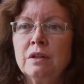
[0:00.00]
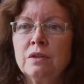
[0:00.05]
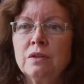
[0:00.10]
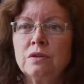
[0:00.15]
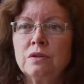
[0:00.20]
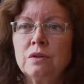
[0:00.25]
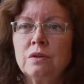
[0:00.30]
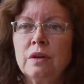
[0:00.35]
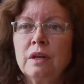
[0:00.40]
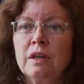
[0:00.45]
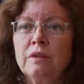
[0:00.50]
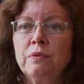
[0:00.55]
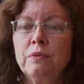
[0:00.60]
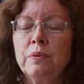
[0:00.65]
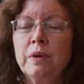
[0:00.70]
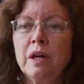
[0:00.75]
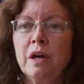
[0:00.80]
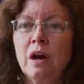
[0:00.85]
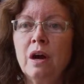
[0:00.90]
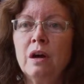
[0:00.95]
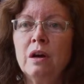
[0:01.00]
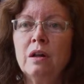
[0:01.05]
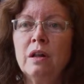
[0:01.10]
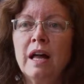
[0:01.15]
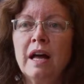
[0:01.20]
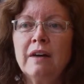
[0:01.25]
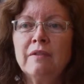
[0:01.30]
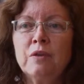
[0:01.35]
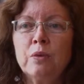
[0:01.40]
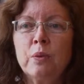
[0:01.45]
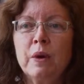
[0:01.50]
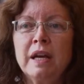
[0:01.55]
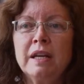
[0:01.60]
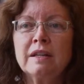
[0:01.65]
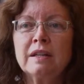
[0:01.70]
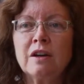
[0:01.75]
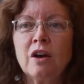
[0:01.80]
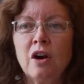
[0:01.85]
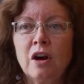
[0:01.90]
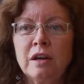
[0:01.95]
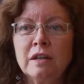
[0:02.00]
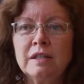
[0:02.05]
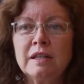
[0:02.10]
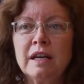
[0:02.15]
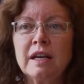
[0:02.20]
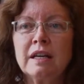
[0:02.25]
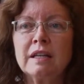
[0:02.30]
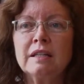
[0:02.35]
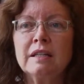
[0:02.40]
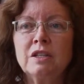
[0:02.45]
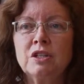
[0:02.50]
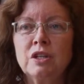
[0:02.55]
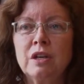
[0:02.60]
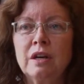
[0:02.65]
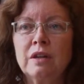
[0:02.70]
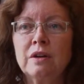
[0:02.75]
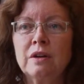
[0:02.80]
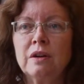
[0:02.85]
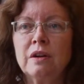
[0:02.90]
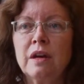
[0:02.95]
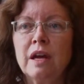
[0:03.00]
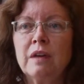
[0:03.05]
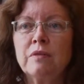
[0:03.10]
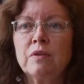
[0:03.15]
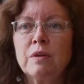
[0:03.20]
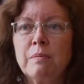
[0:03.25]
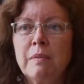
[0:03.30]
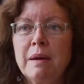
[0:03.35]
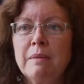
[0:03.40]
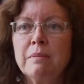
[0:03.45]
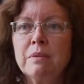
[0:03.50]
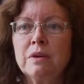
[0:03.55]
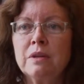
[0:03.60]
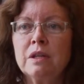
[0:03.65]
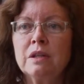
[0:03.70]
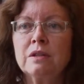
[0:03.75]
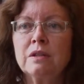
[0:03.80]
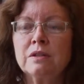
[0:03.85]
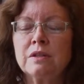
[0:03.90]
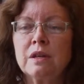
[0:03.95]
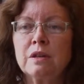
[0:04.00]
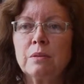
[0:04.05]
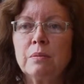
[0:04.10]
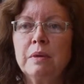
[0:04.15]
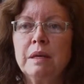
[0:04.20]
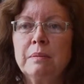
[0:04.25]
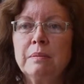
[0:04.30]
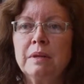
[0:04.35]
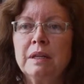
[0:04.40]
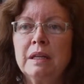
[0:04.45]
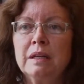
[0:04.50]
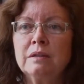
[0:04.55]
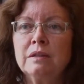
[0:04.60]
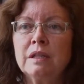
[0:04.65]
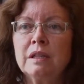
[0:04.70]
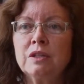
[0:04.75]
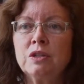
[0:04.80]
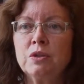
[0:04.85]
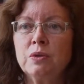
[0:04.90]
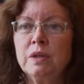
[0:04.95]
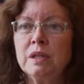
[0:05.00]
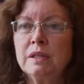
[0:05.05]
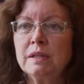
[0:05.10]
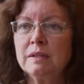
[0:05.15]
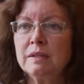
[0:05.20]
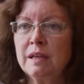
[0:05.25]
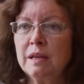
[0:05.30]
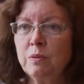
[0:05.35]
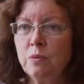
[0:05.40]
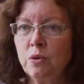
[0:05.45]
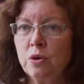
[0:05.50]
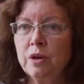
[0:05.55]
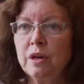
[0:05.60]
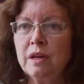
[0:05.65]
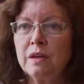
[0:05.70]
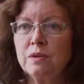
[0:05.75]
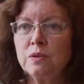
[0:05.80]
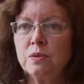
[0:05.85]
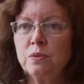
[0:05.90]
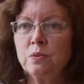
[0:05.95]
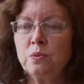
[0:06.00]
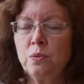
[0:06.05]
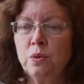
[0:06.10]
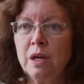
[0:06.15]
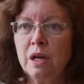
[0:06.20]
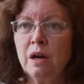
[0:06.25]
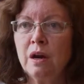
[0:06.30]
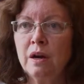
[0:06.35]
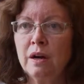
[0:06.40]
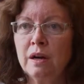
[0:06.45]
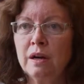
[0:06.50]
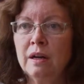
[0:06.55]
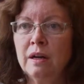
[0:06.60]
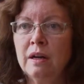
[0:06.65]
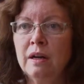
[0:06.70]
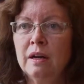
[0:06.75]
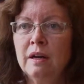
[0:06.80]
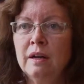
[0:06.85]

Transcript: So if we all have a way to contact each other and remember that there's other people out there doing the same work as we are,